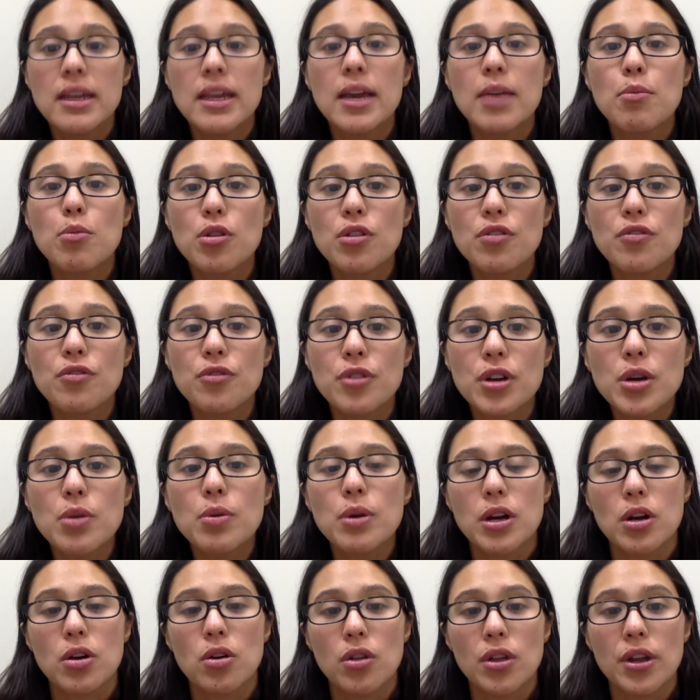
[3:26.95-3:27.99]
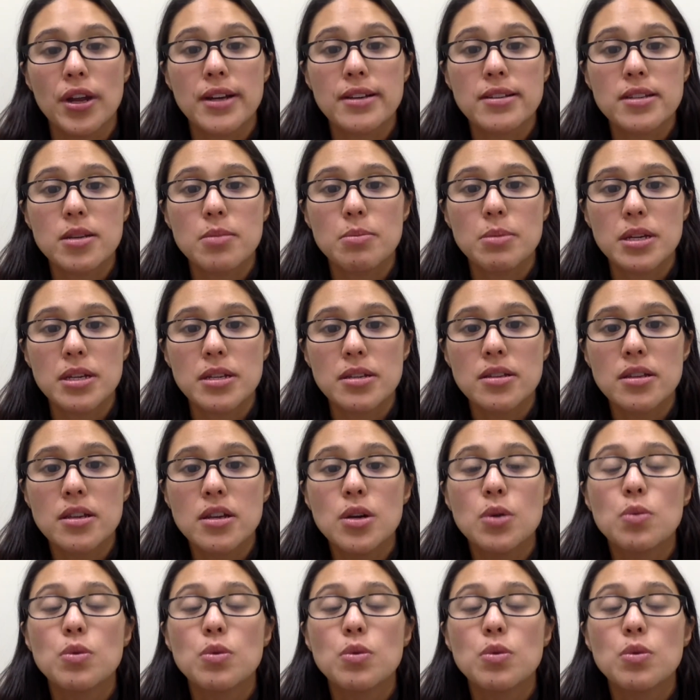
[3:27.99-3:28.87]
get more frequent colonoscopies,